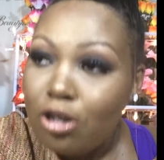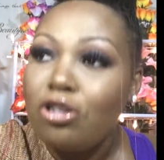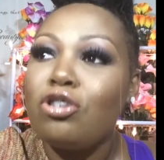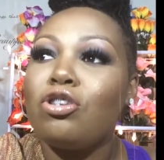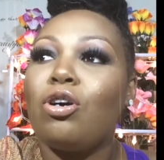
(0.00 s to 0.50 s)

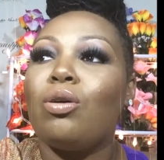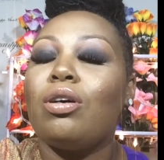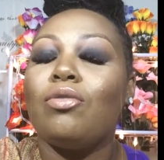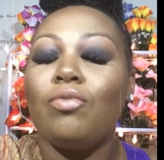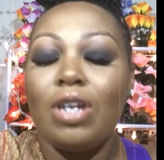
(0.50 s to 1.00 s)
So
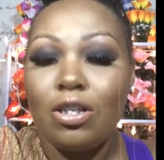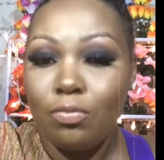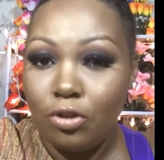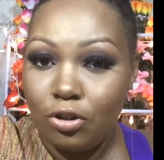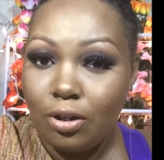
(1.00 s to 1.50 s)
if that's
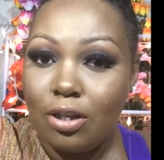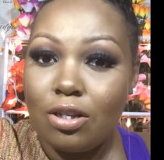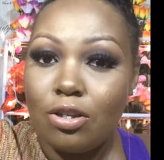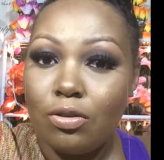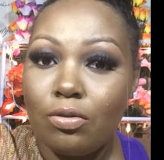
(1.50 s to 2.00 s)
what you're
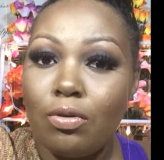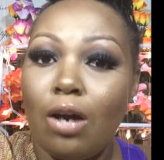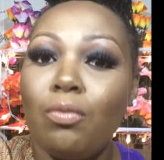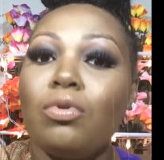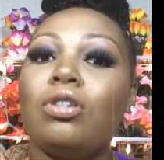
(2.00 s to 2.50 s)
into,
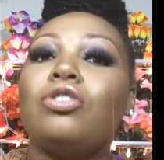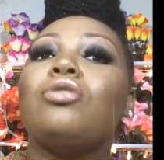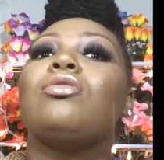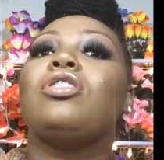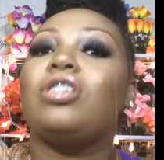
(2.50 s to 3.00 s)
I want
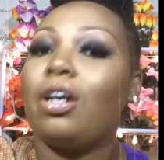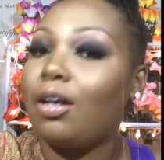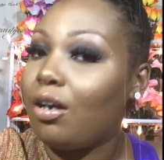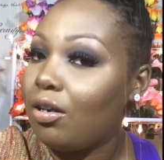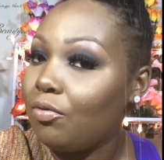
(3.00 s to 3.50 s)
you to check
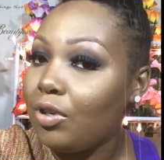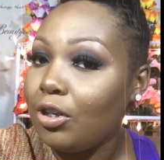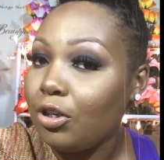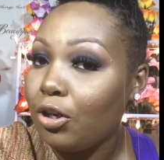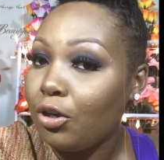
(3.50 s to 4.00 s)
out her
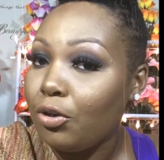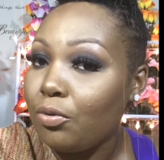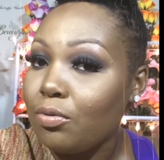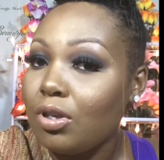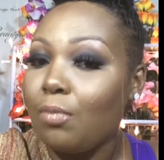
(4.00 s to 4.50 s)
videos.